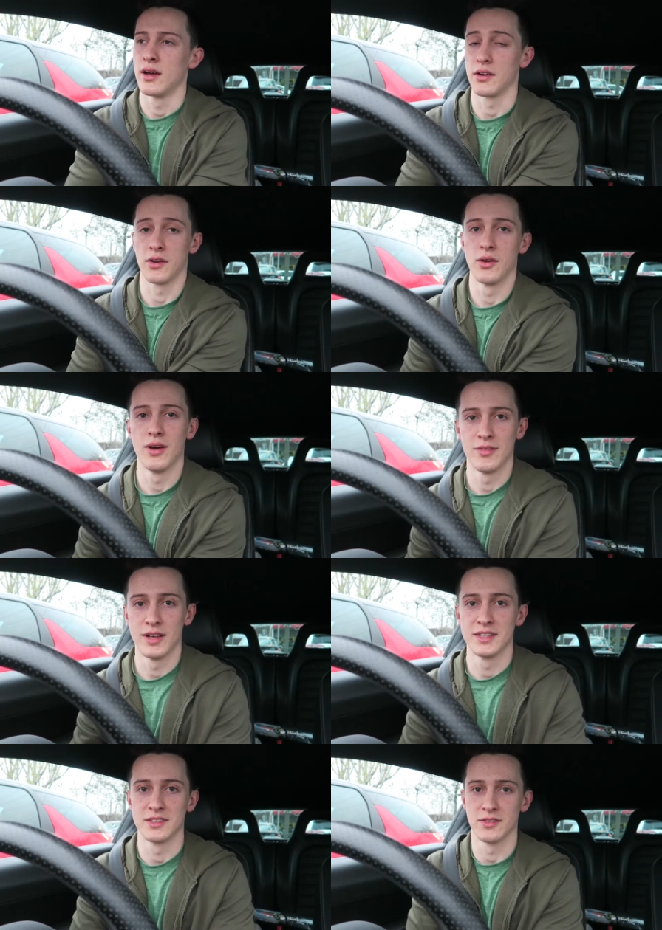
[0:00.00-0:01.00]
I don't know, I have a
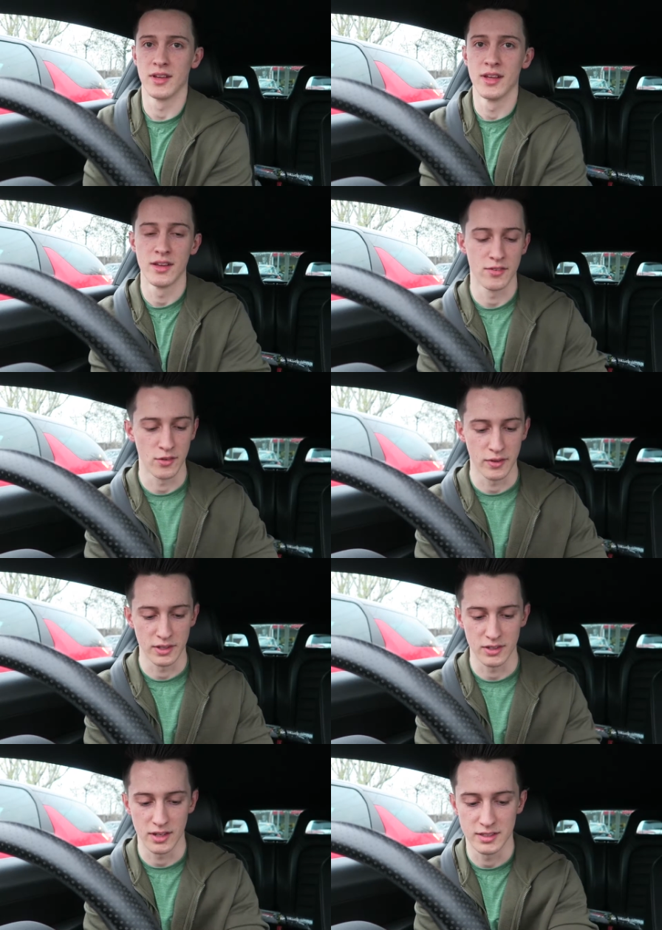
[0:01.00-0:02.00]
list of a few
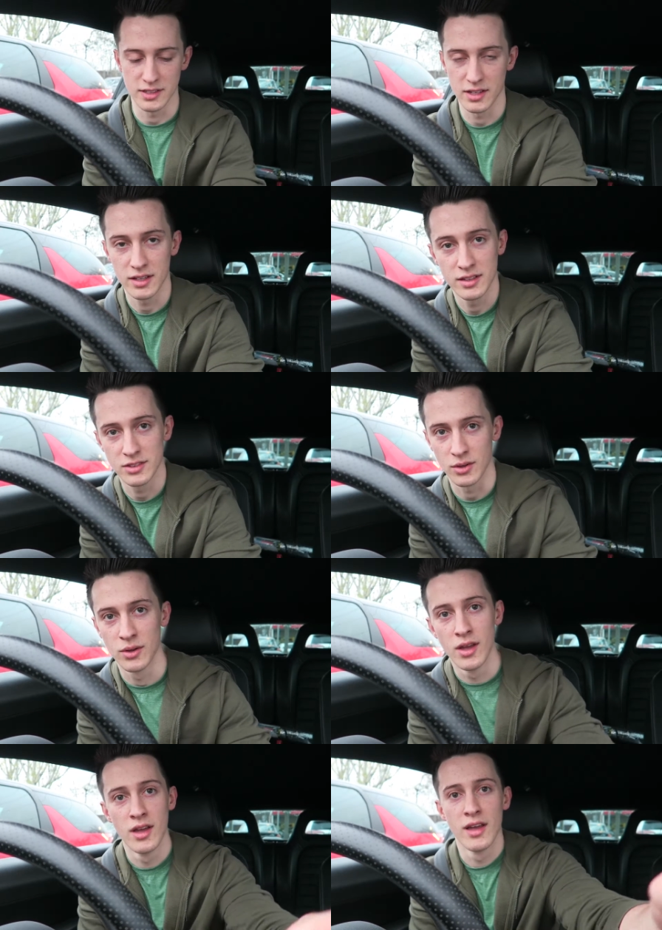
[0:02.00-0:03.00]
things I need to get, so
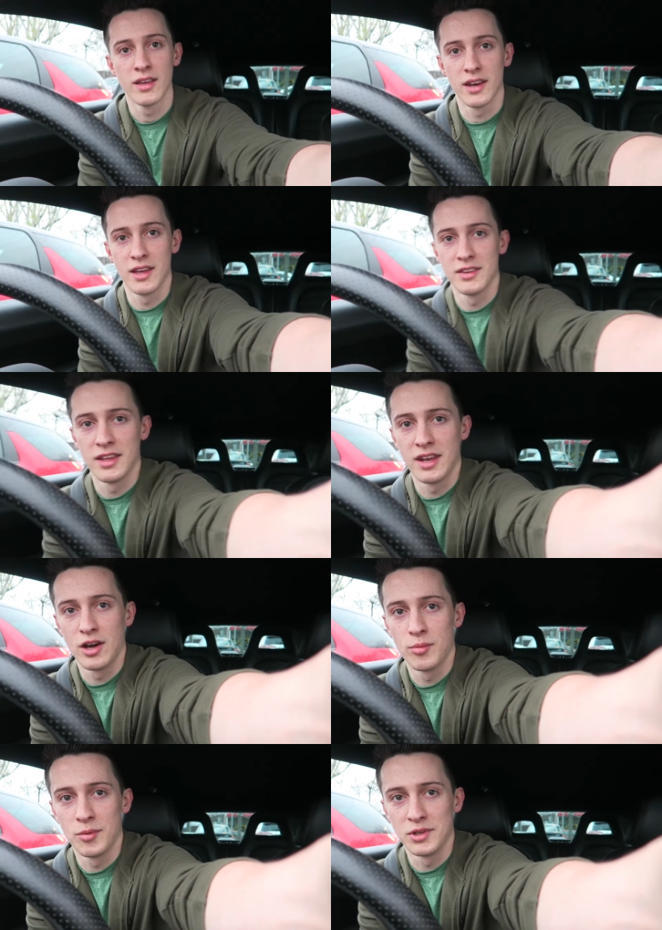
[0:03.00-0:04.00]
gonna head there now
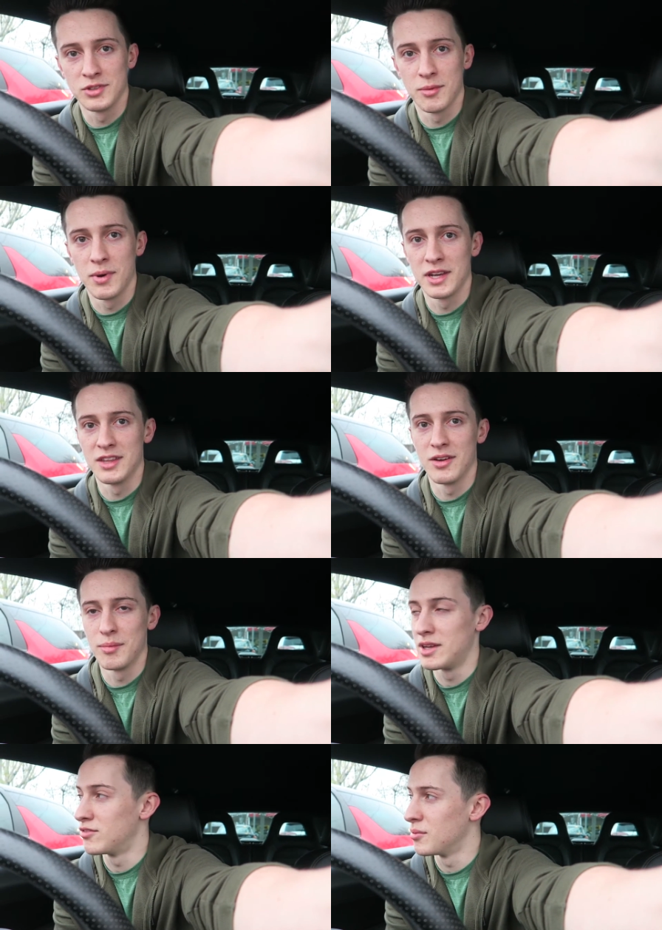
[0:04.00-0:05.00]
and probably use the money that I
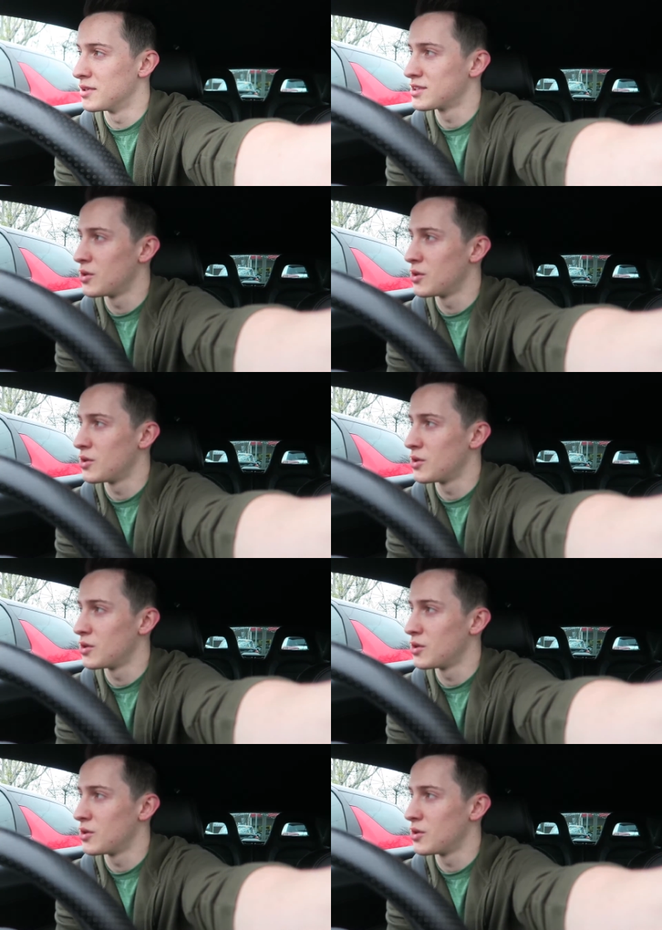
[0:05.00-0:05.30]
made from this